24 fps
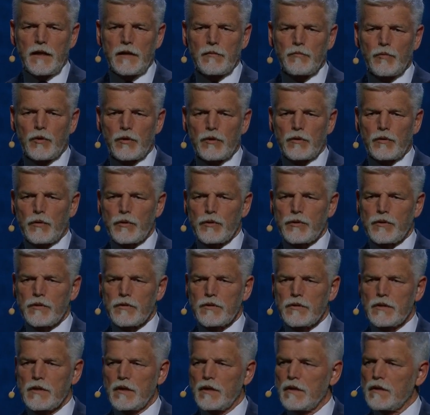more
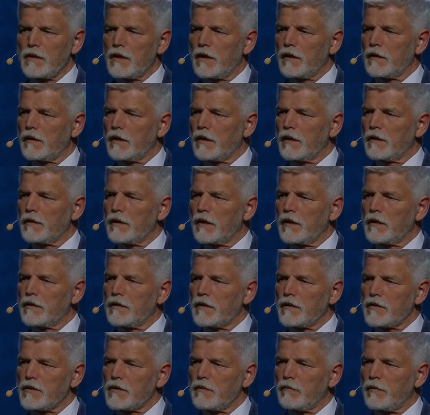cautious than the others.